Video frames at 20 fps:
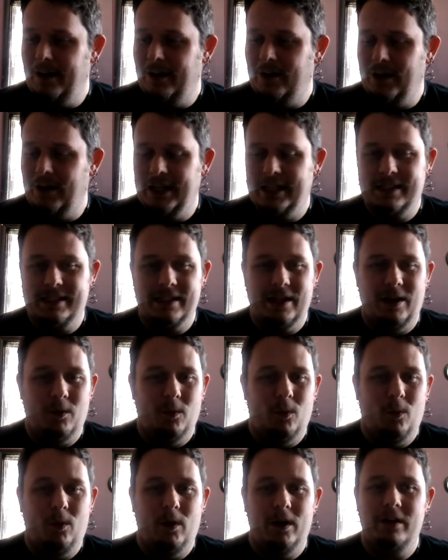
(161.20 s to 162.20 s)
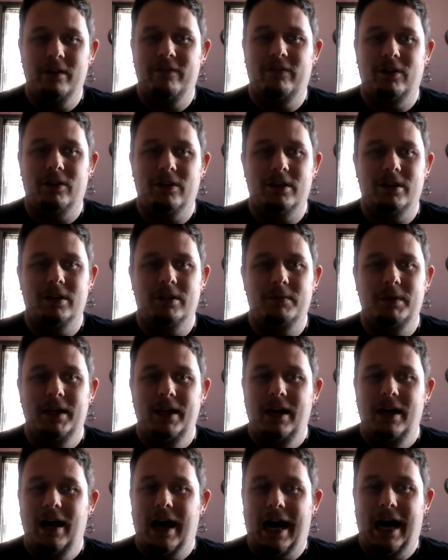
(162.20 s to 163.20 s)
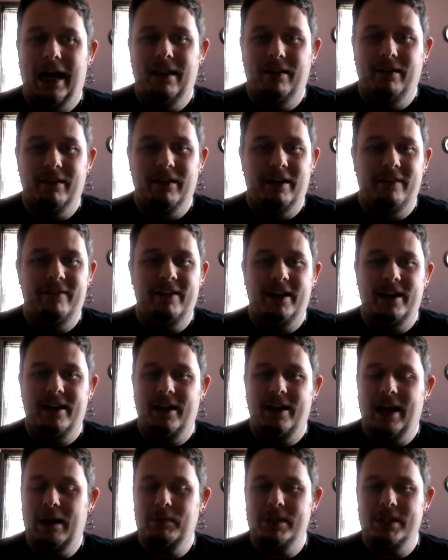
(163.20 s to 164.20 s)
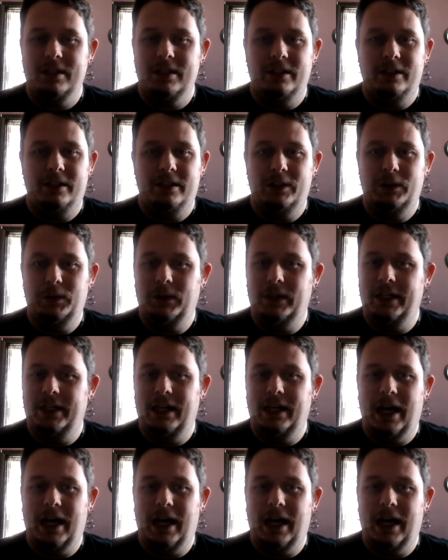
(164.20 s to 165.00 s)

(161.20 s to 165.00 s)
it's a wonderful herb. I love it, absolutely.